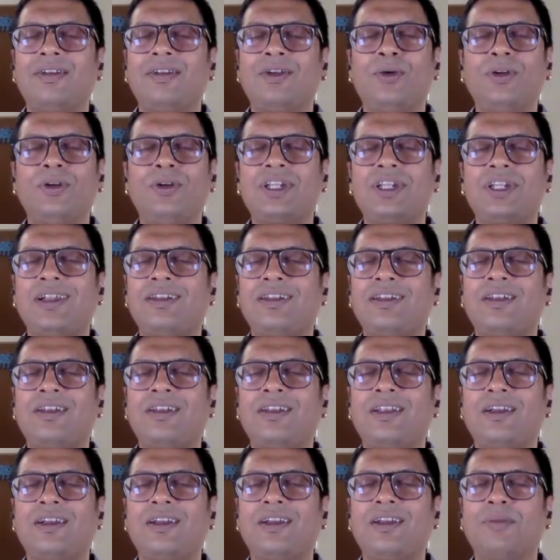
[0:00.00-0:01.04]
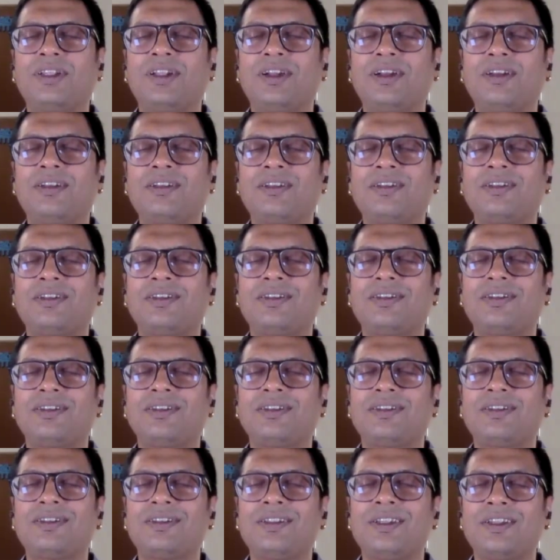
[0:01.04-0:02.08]
Don't chant it like a mantra.
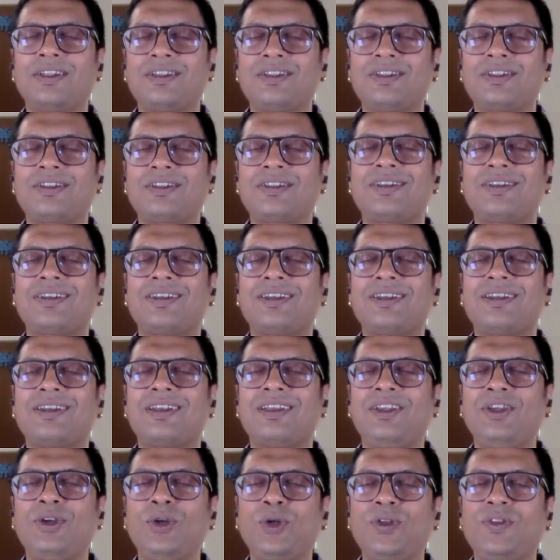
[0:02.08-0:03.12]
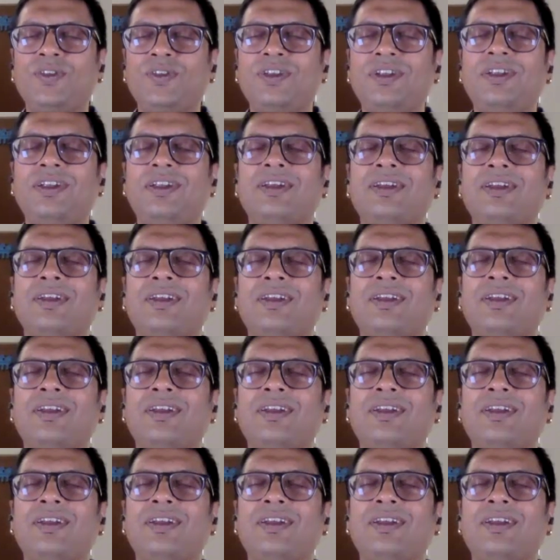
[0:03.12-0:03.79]
Just use it